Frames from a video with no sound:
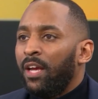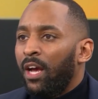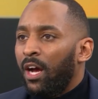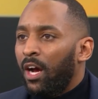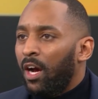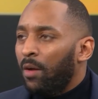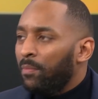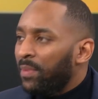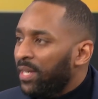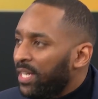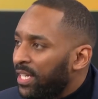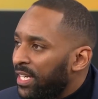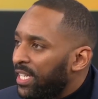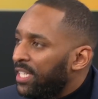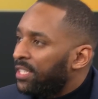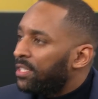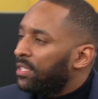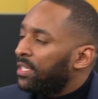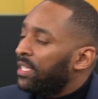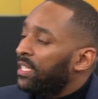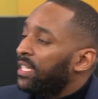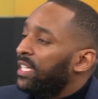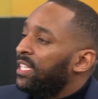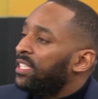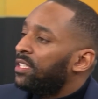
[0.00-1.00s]
Um, he needs
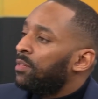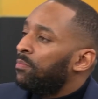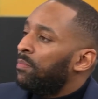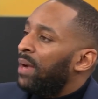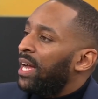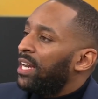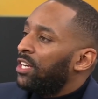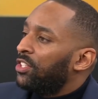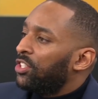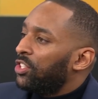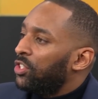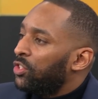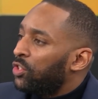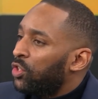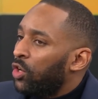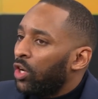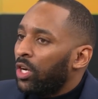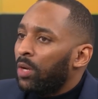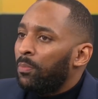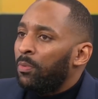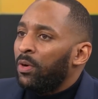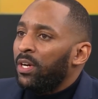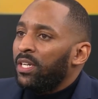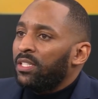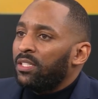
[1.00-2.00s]
he needs a manager who's going
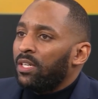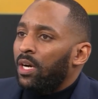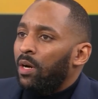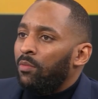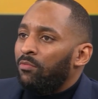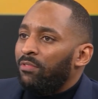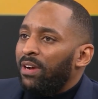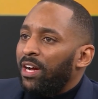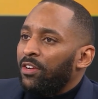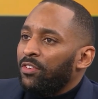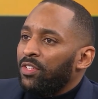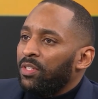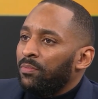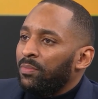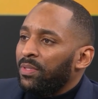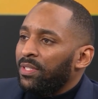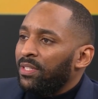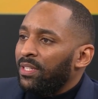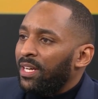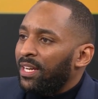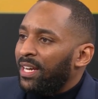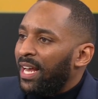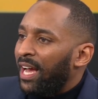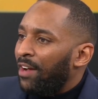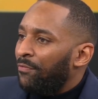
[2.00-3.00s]
to put his arm around him and,
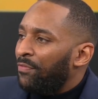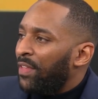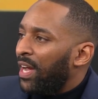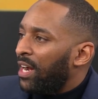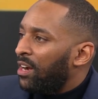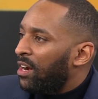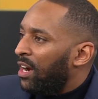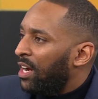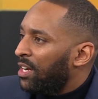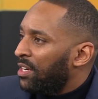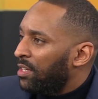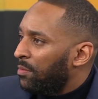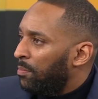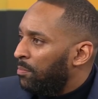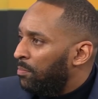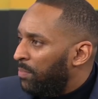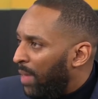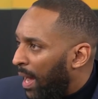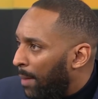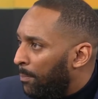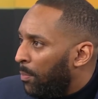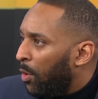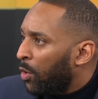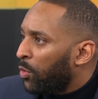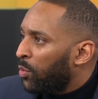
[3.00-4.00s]
and, have that kind of
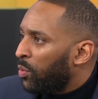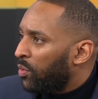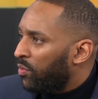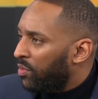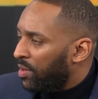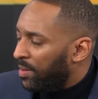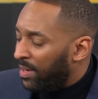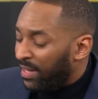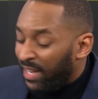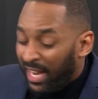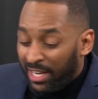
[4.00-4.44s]
that bond with him.